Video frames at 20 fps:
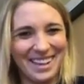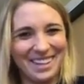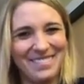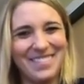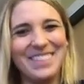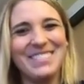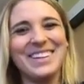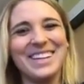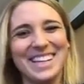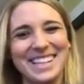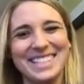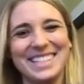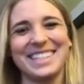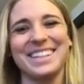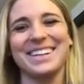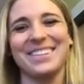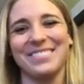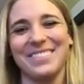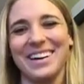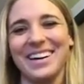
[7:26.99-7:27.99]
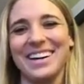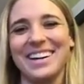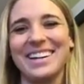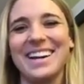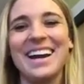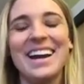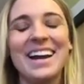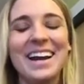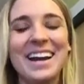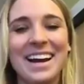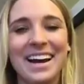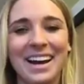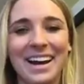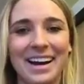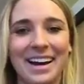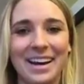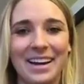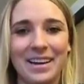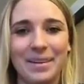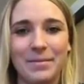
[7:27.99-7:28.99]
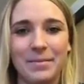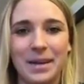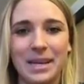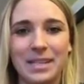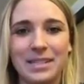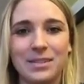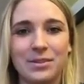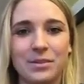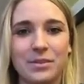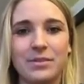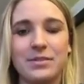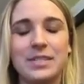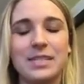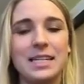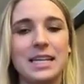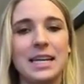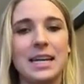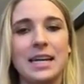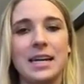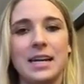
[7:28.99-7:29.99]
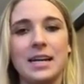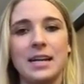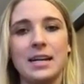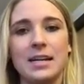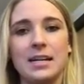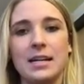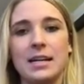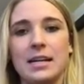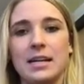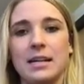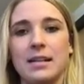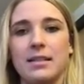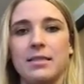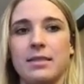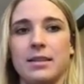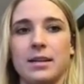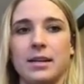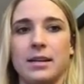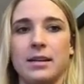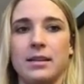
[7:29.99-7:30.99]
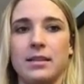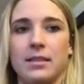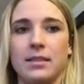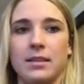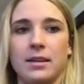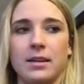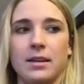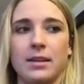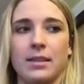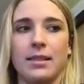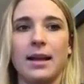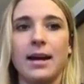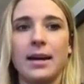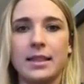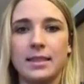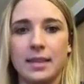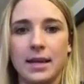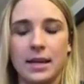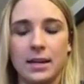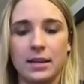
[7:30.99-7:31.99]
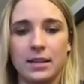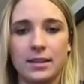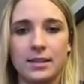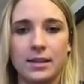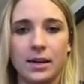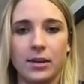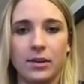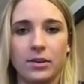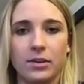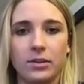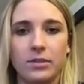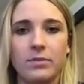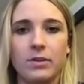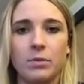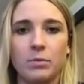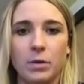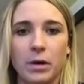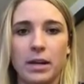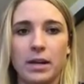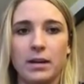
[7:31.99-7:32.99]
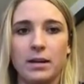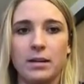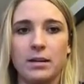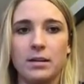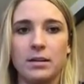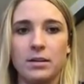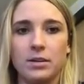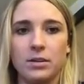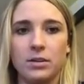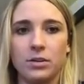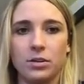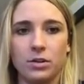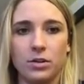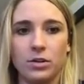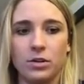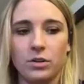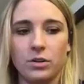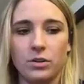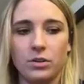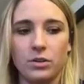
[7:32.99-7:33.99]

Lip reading: Maybe that's a good word. And sort of seeing the light at the end of the tunnel, even when you're